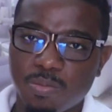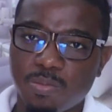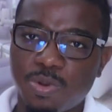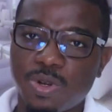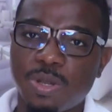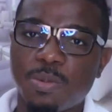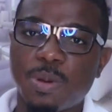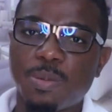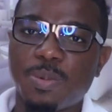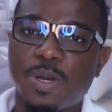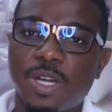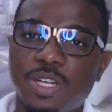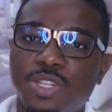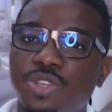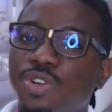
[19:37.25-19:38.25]
put them up
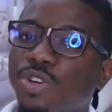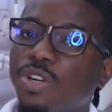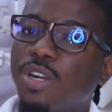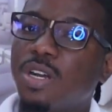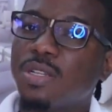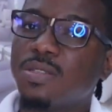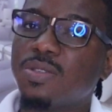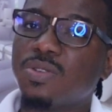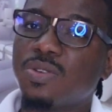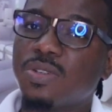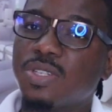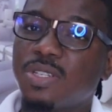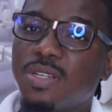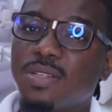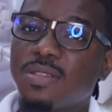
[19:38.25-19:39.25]
on your
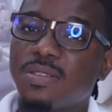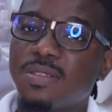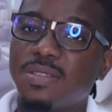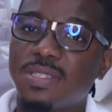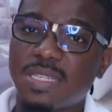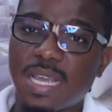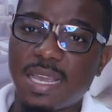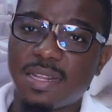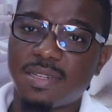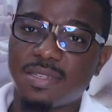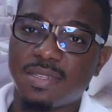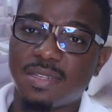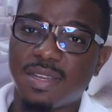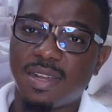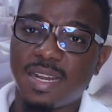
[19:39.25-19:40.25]
construction site.
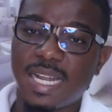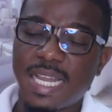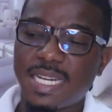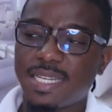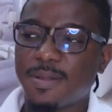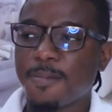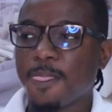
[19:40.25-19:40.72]
All right,